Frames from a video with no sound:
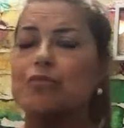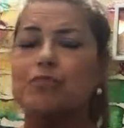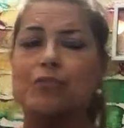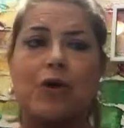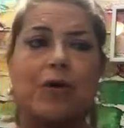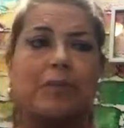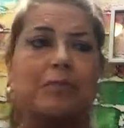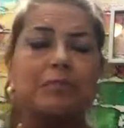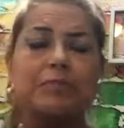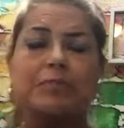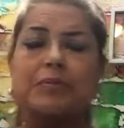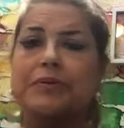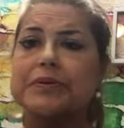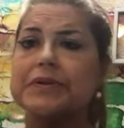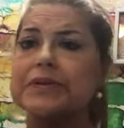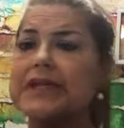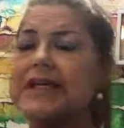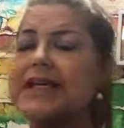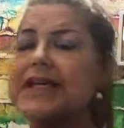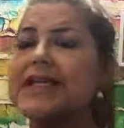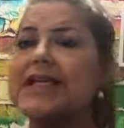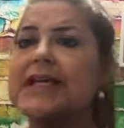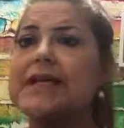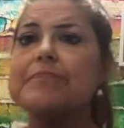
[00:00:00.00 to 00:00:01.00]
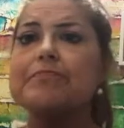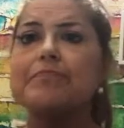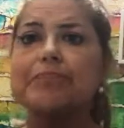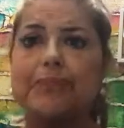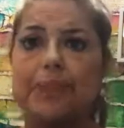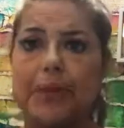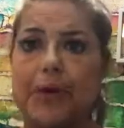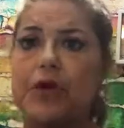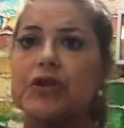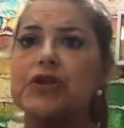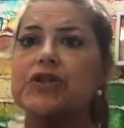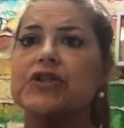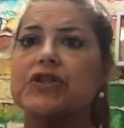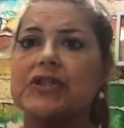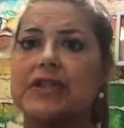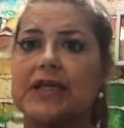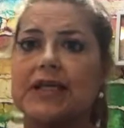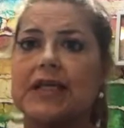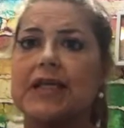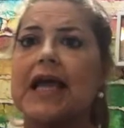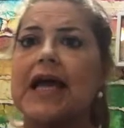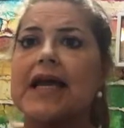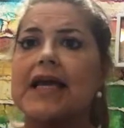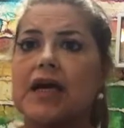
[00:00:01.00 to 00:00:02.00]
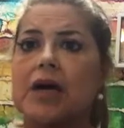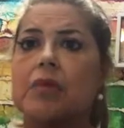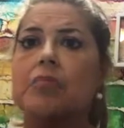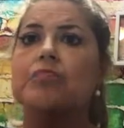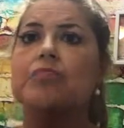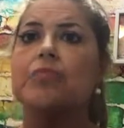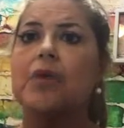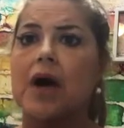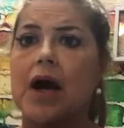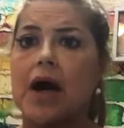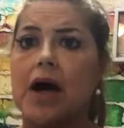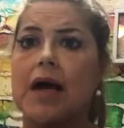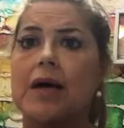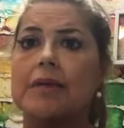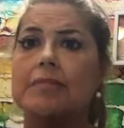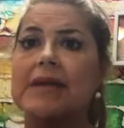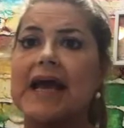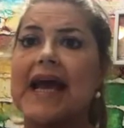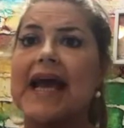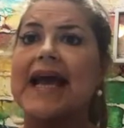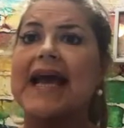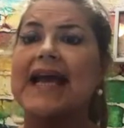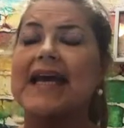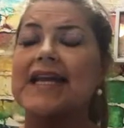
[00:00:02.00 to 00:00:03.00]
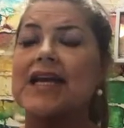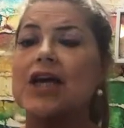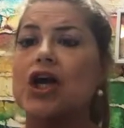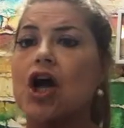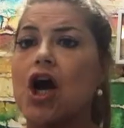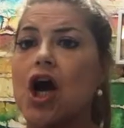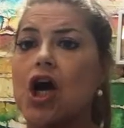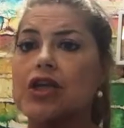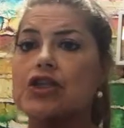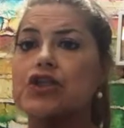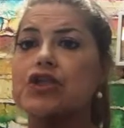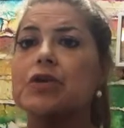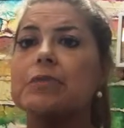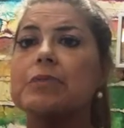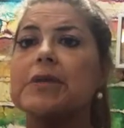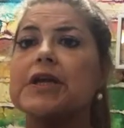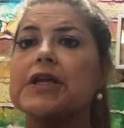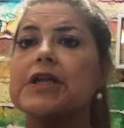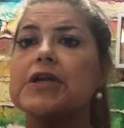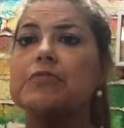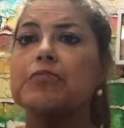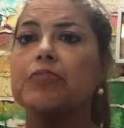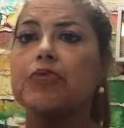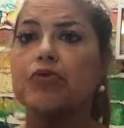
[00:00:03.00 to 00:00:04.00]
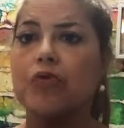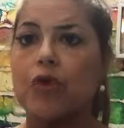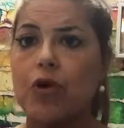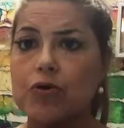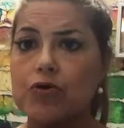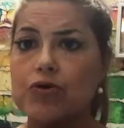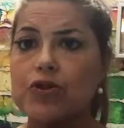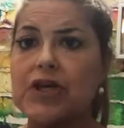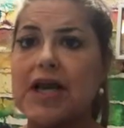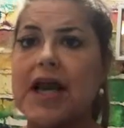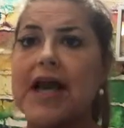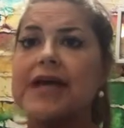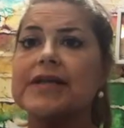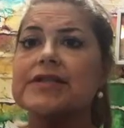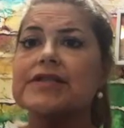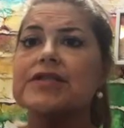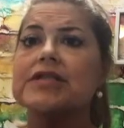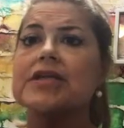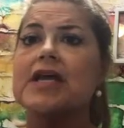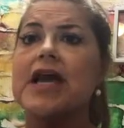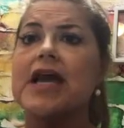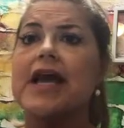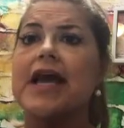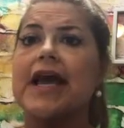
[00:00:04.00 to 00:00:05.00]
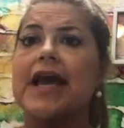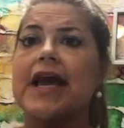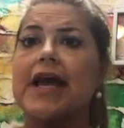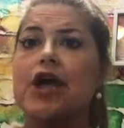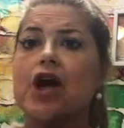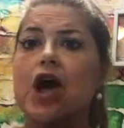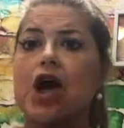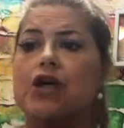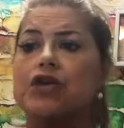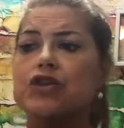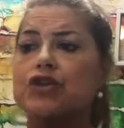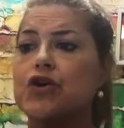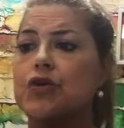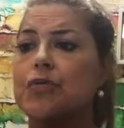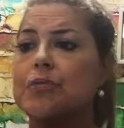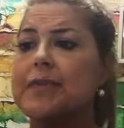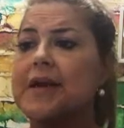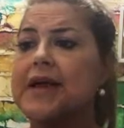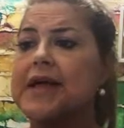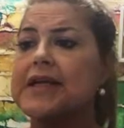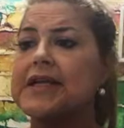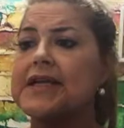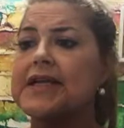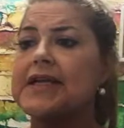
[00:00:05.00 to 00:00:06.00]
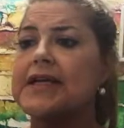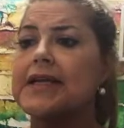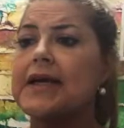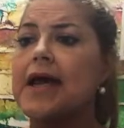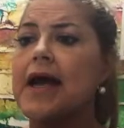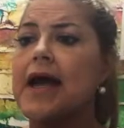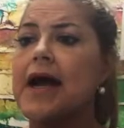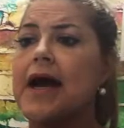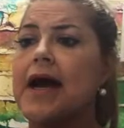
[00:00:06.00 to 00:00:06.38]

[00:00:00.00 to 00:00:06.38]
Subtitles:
completely bursted like a bomb, and it caused so many protests, it caused so many